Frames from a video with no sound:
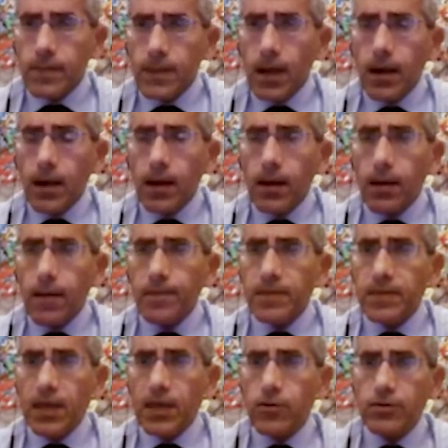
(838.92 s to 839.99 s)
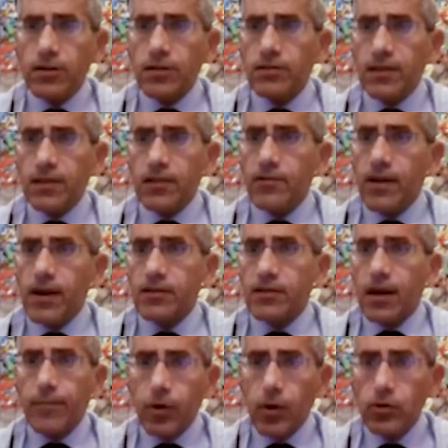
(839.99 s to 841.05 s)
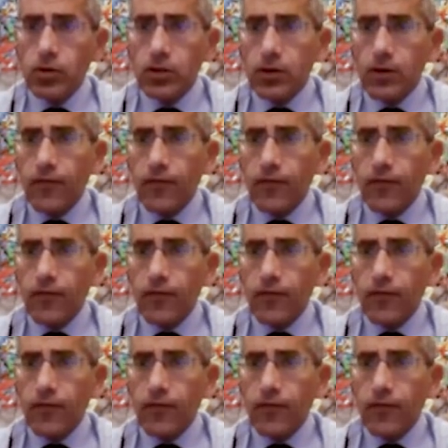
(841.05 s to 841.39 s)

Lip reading: they used a standardized approach